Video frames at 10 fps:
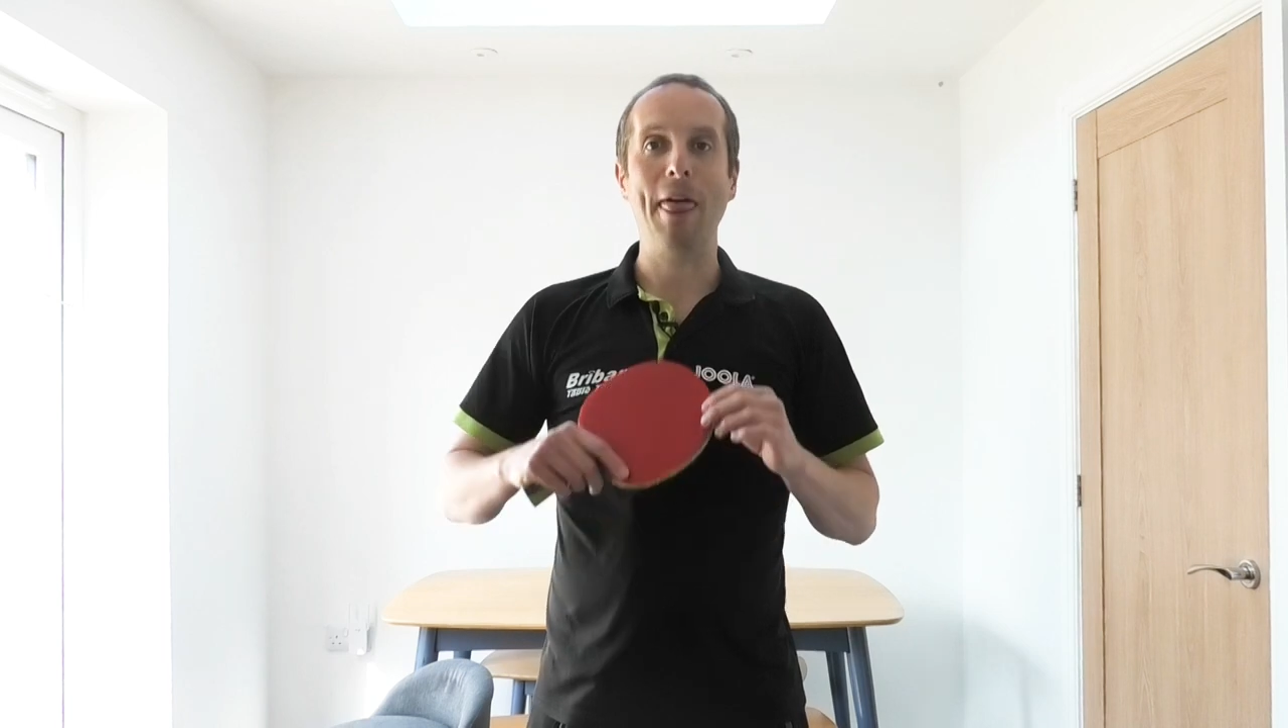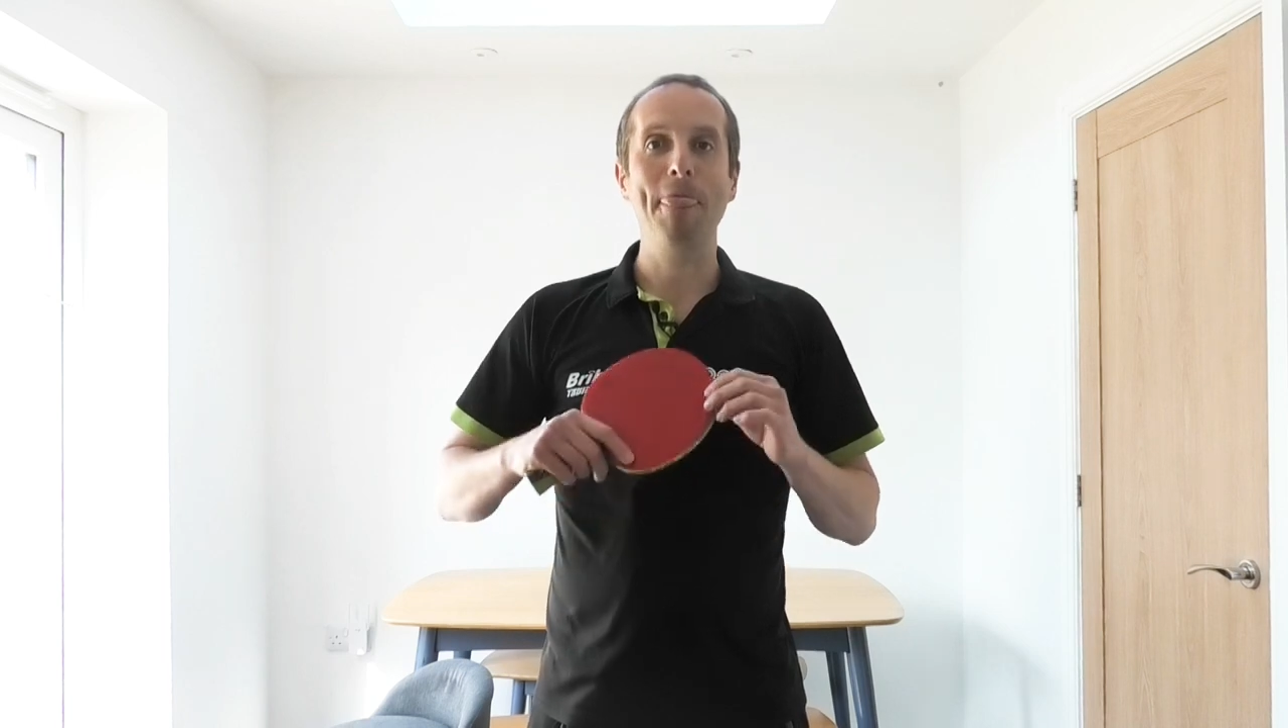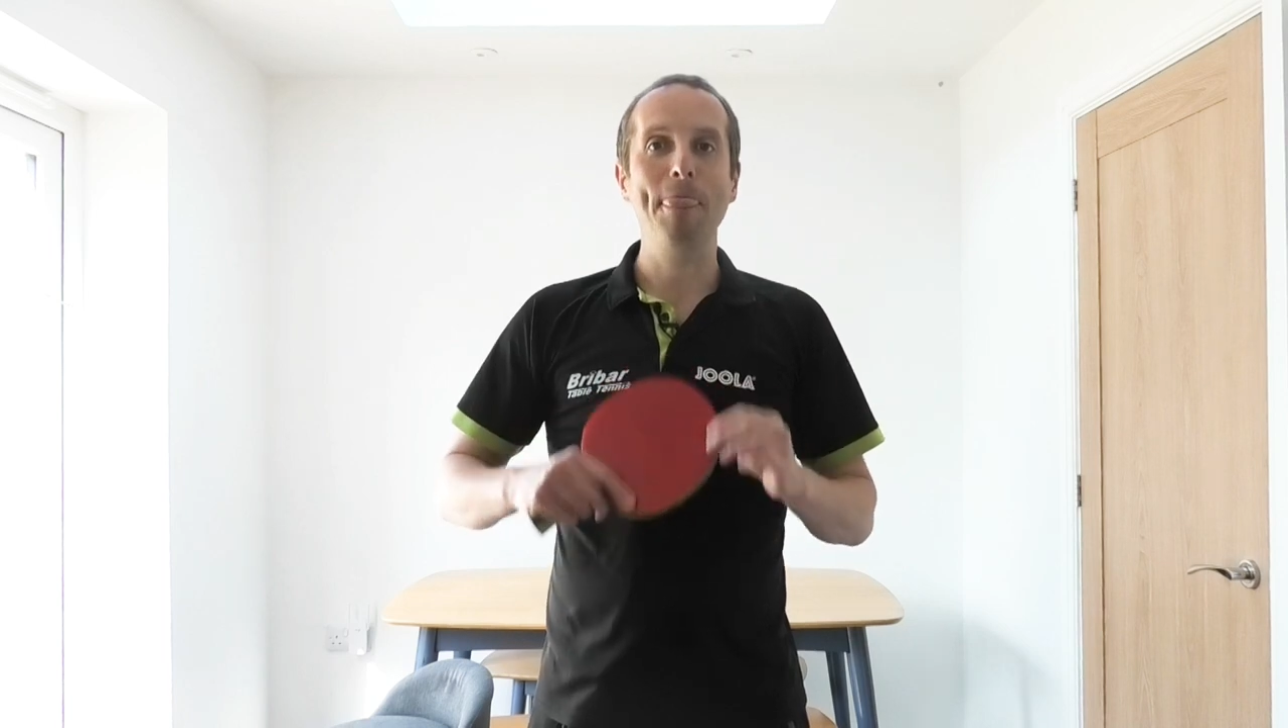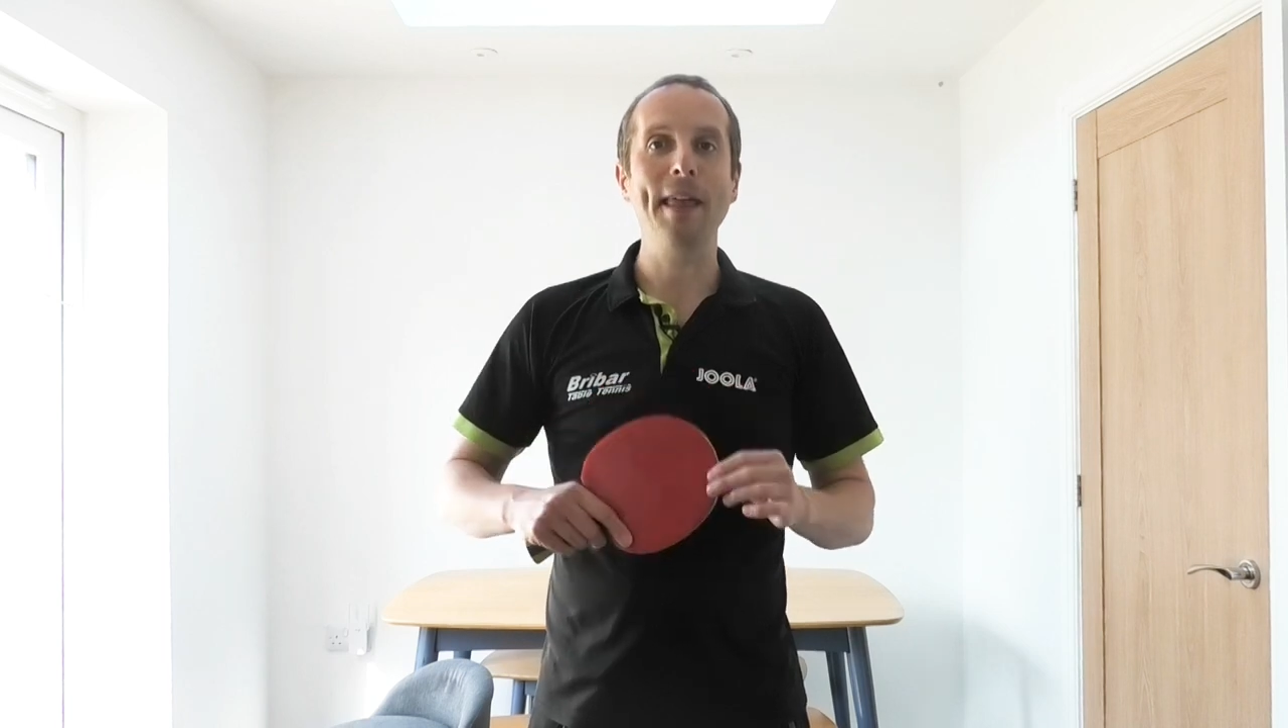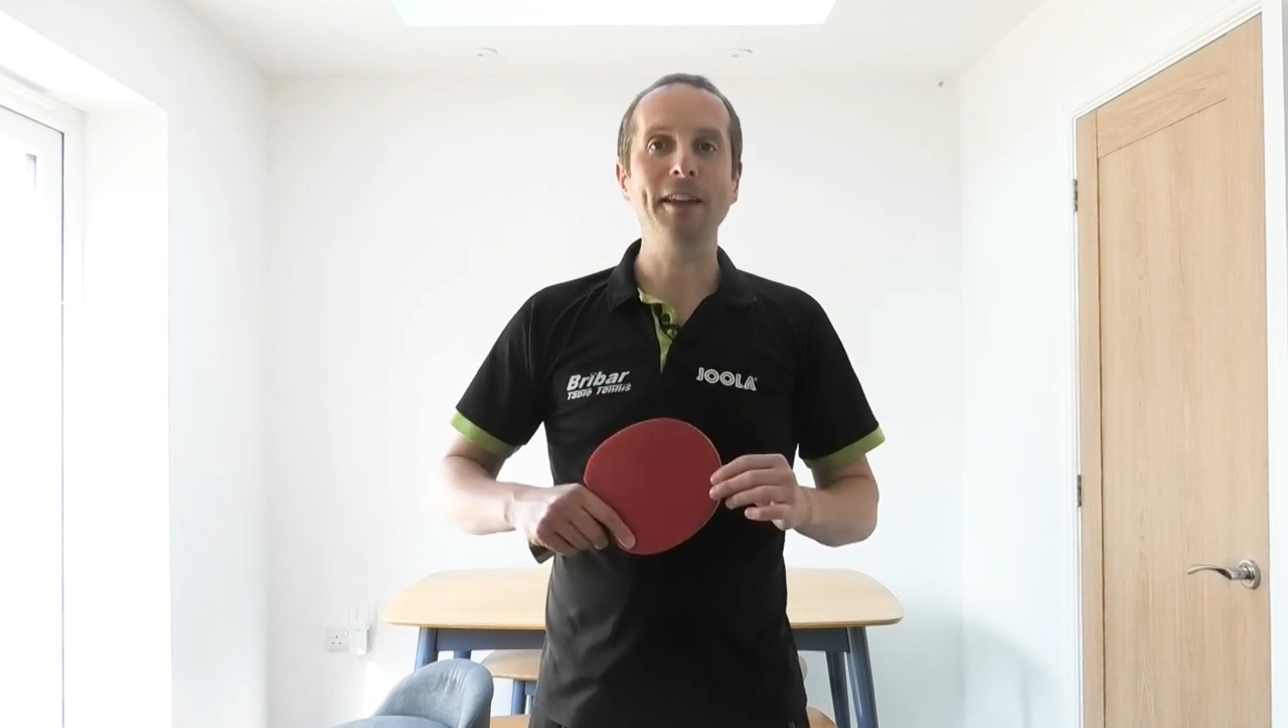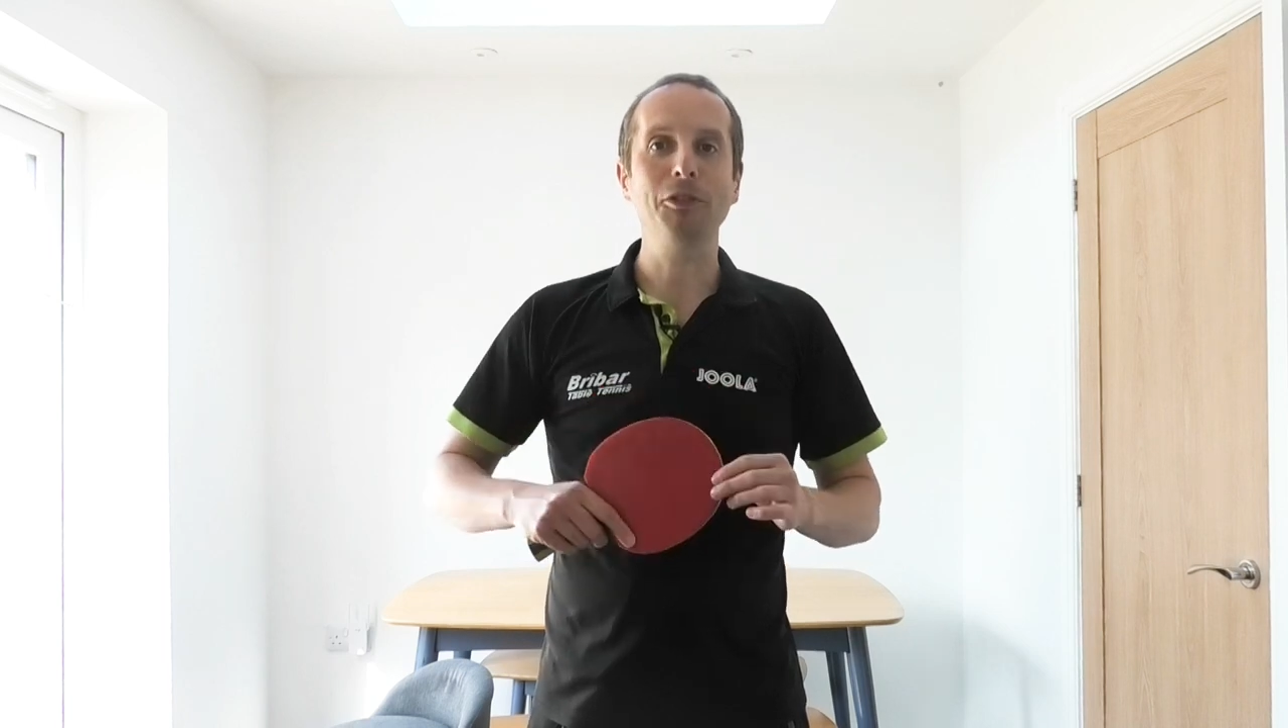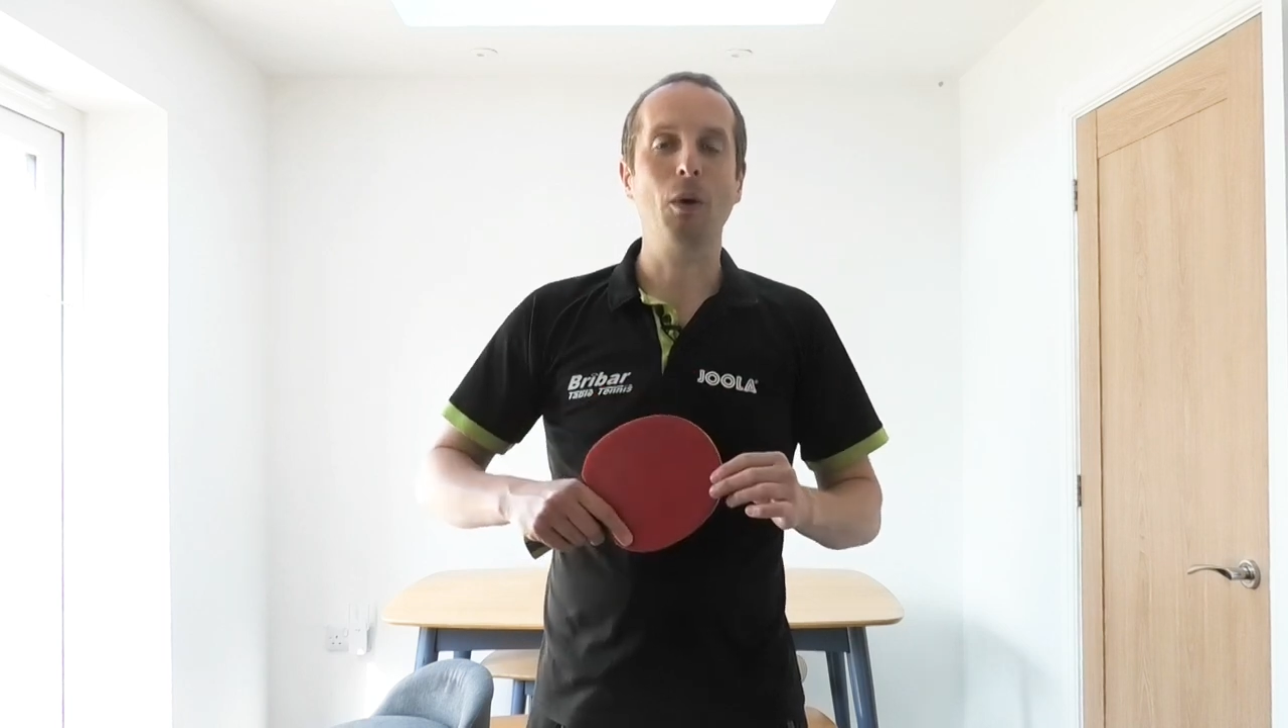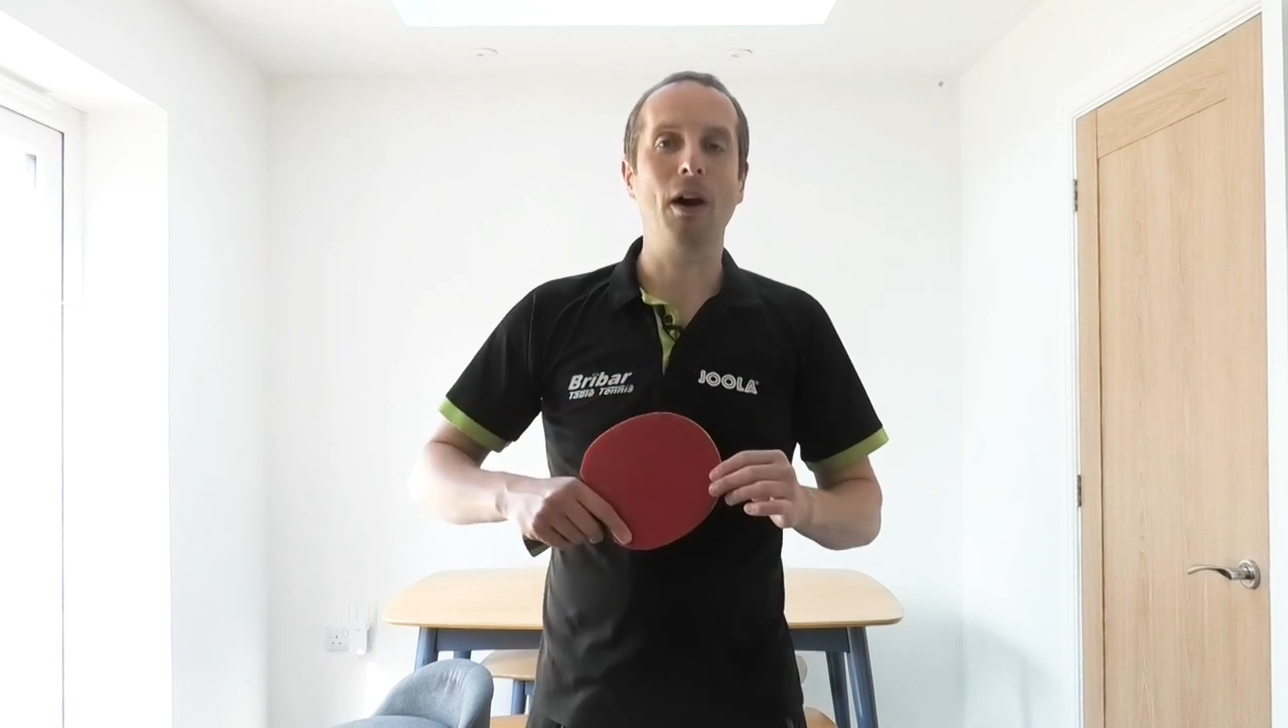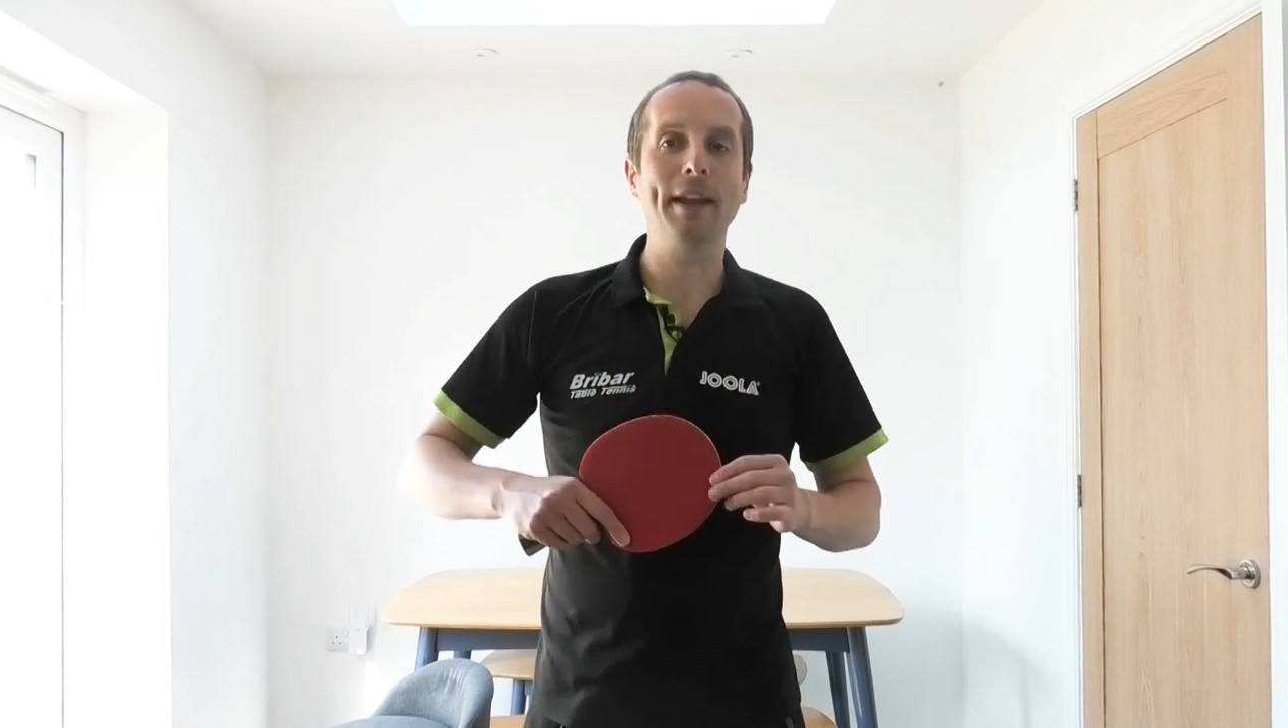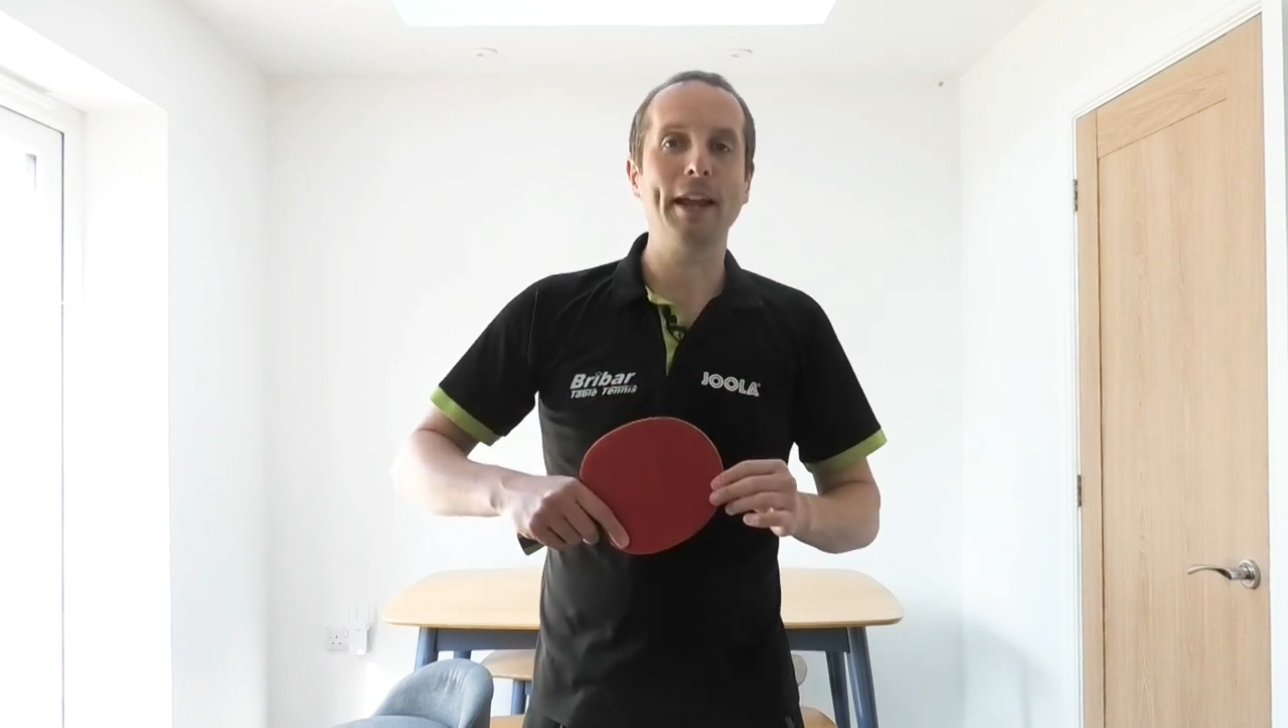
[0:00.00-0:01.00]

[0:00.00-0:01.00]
and this one